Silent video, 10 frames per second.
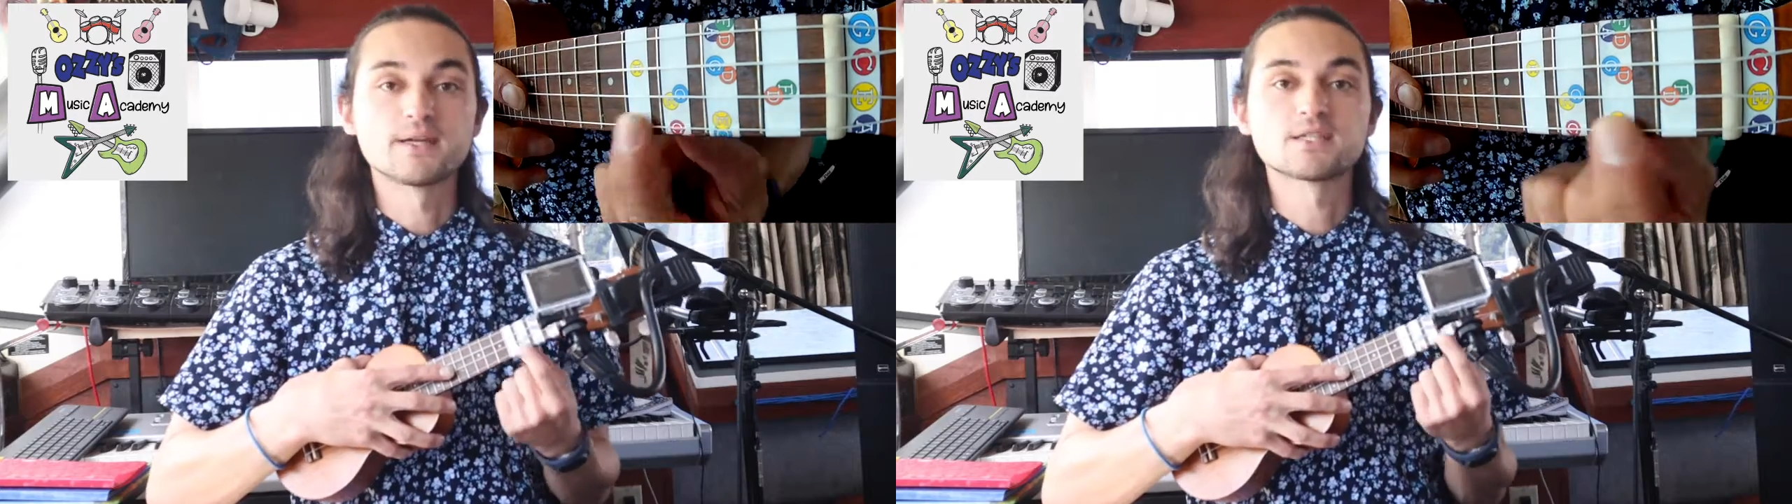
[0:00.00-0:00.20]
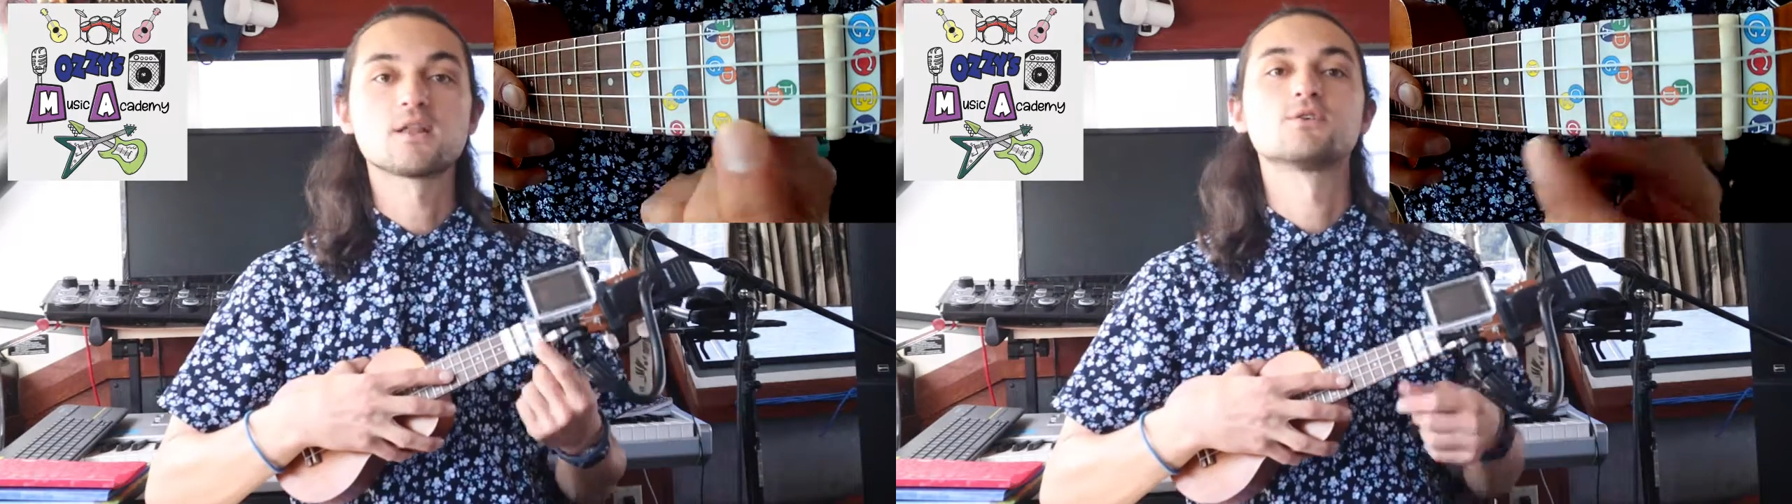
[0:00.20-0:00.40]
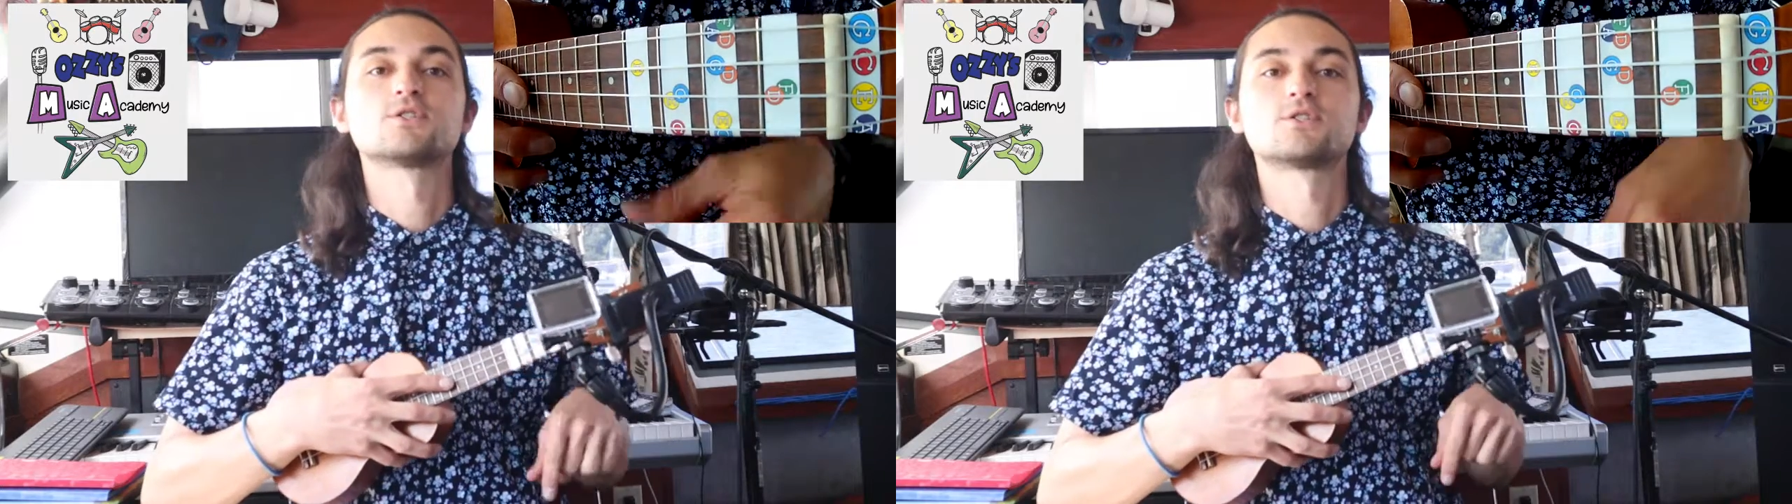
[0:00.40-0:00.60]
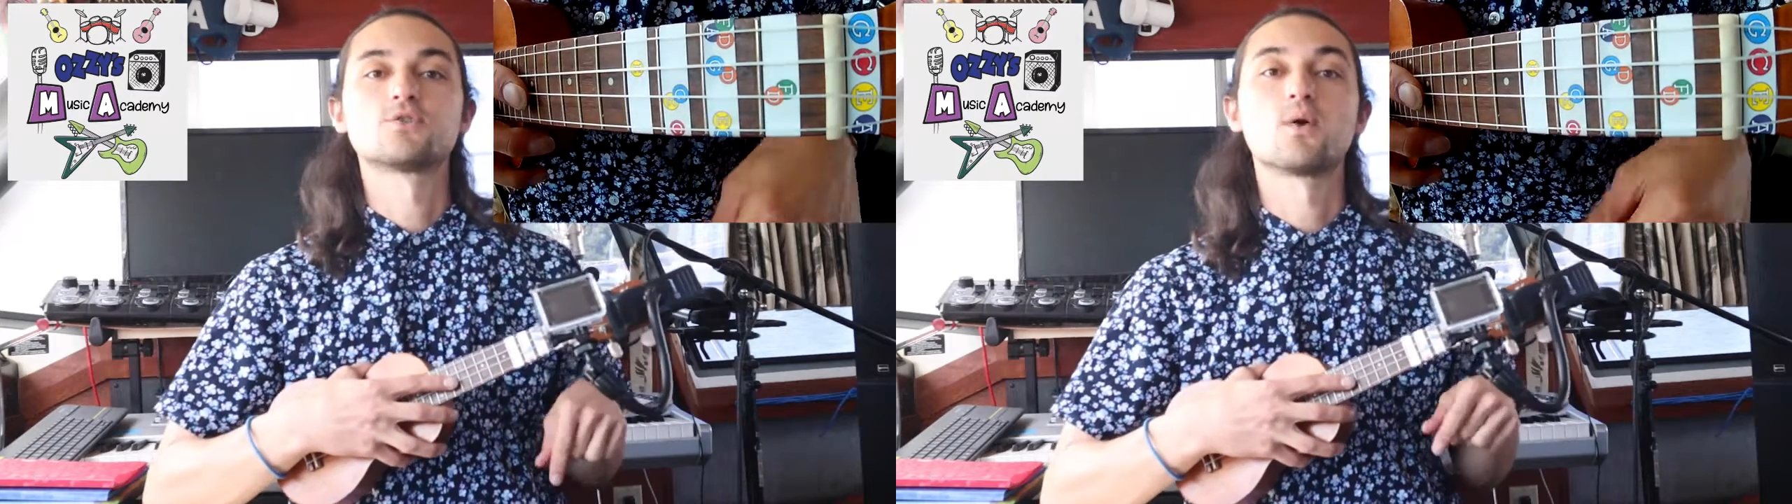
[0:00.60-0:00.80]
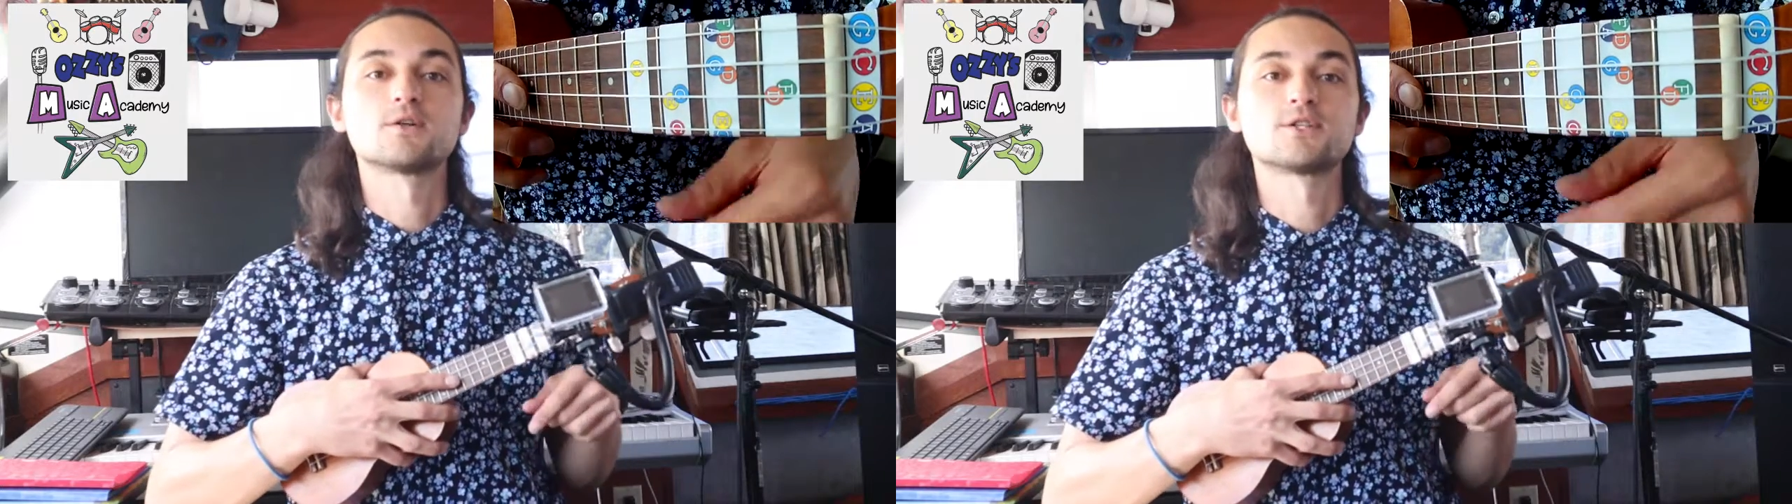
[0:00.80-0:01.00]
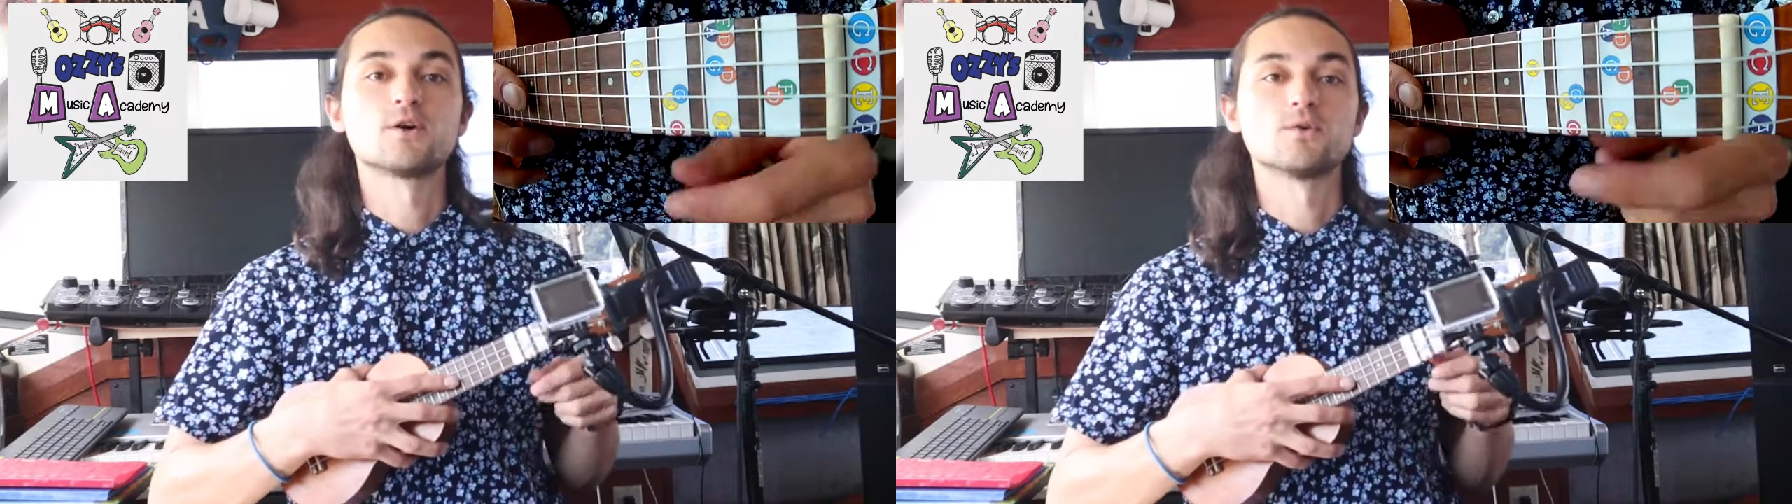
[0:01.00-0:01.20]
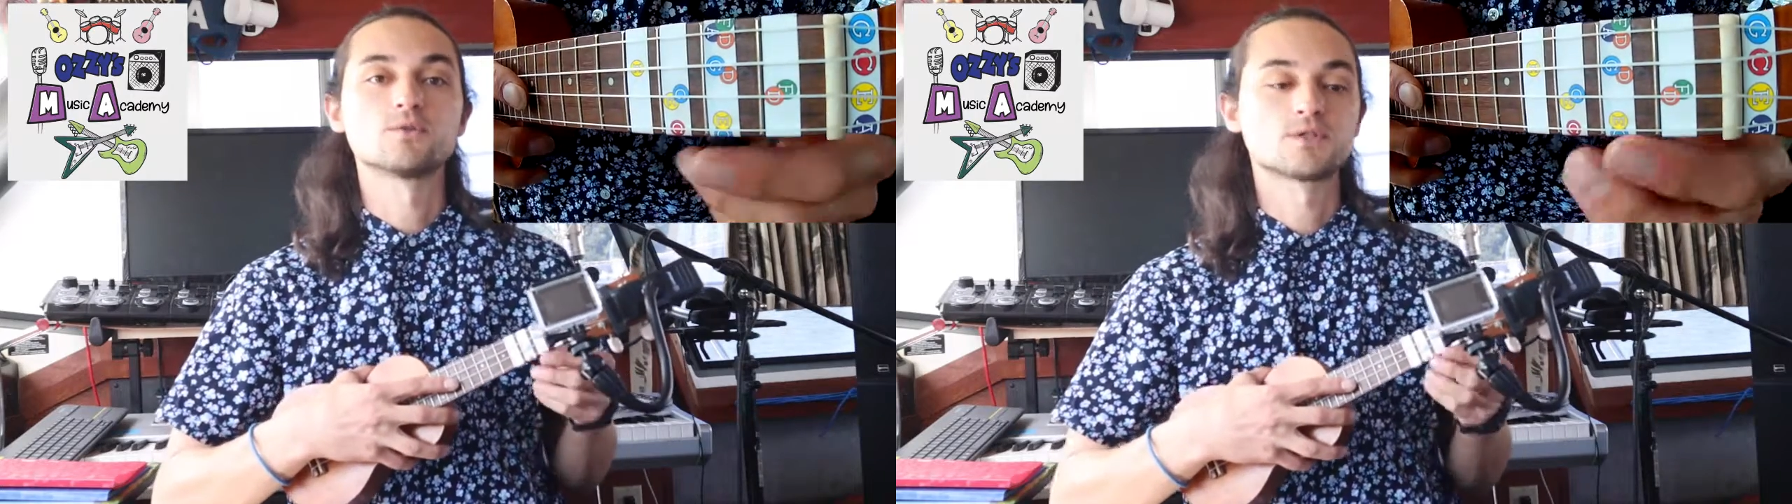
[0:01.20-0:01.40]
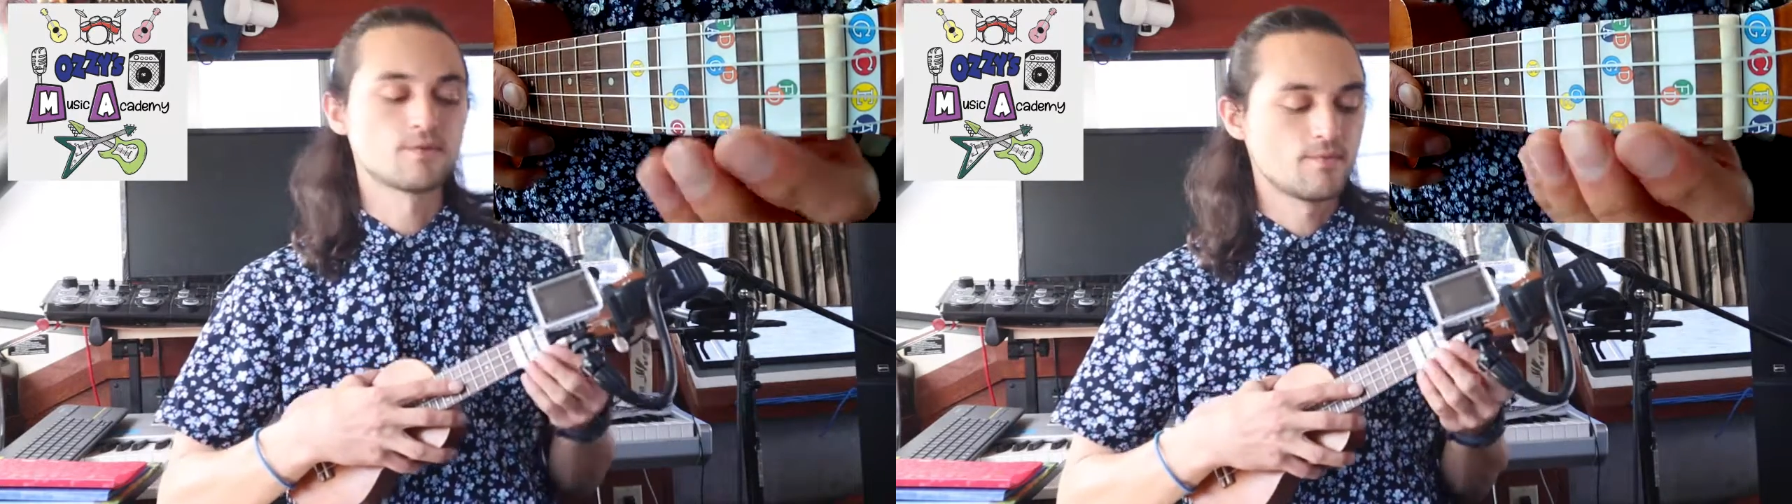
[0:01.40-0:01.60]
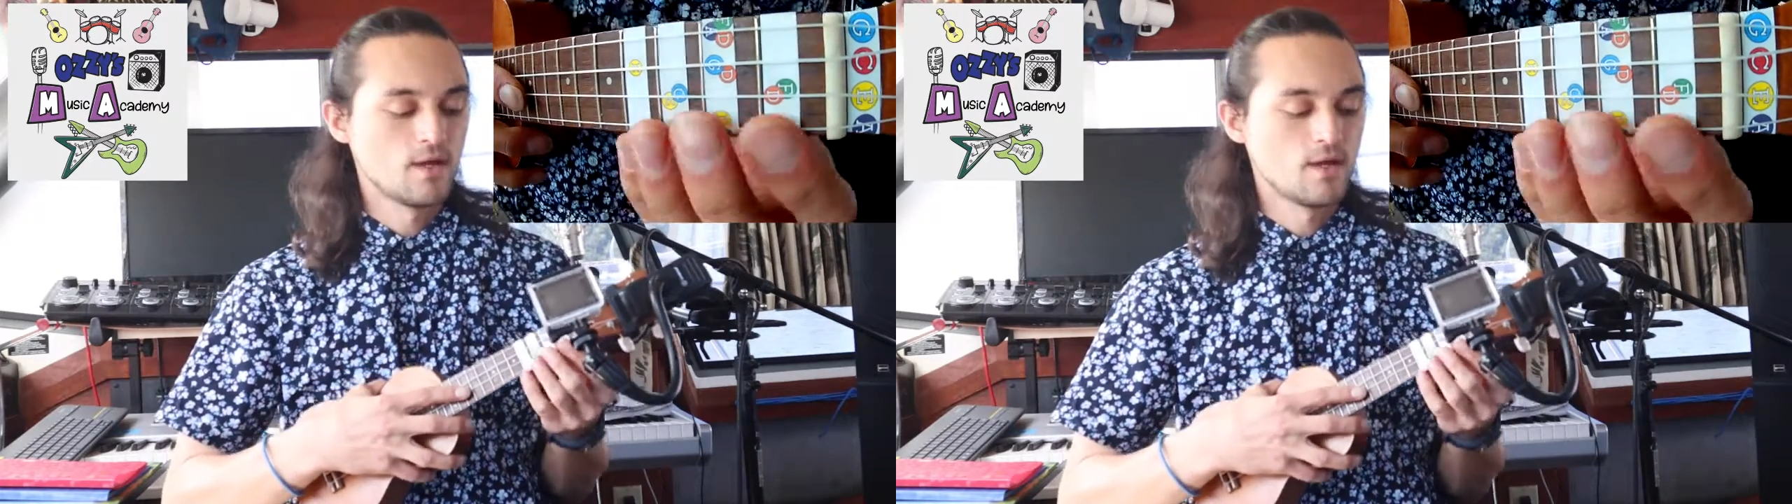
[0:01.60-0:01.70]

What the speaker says: is closest to our toes.